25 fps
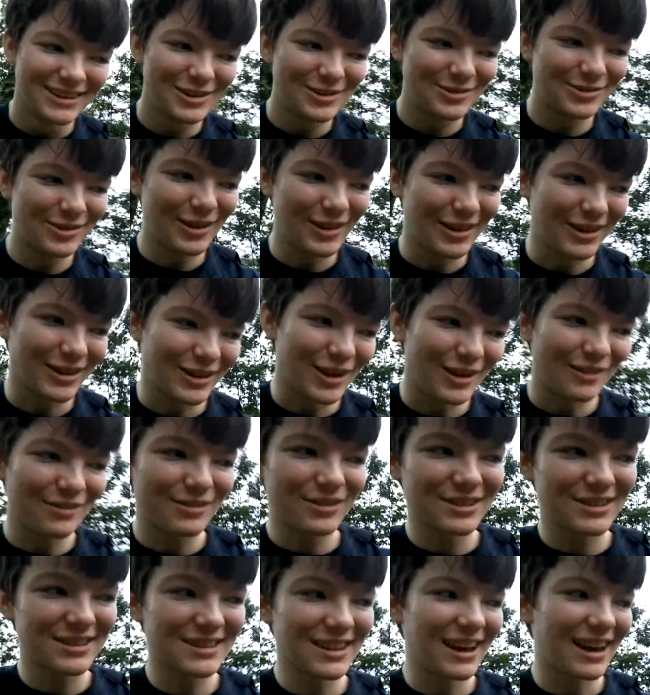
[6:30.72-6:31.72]
You're falling off
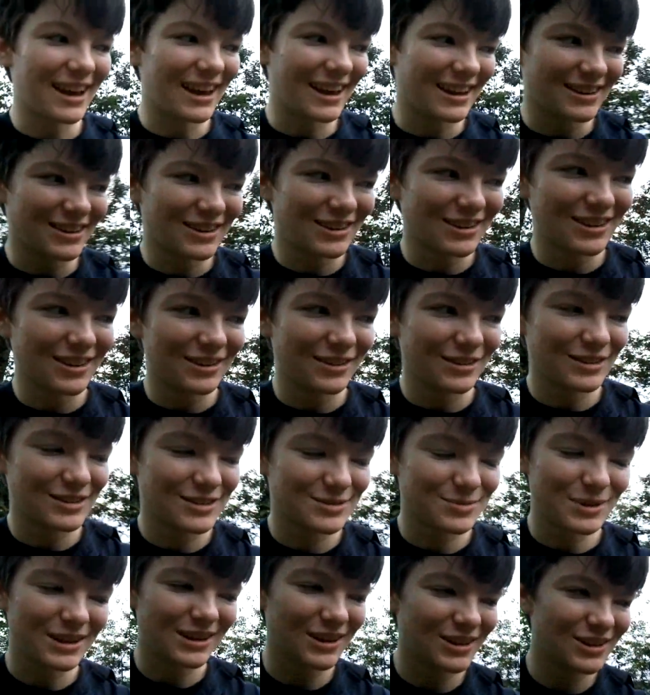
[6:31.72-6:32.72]
the slide, or the
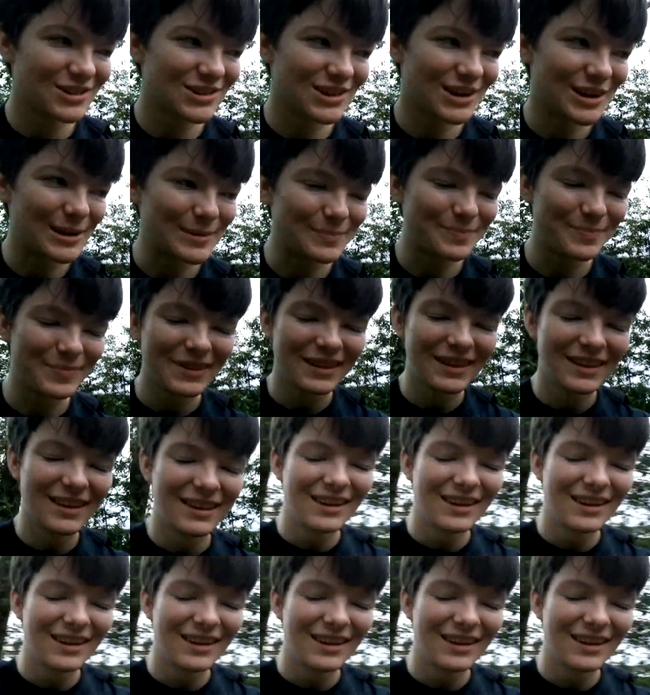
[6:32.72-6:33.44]
swing, good job.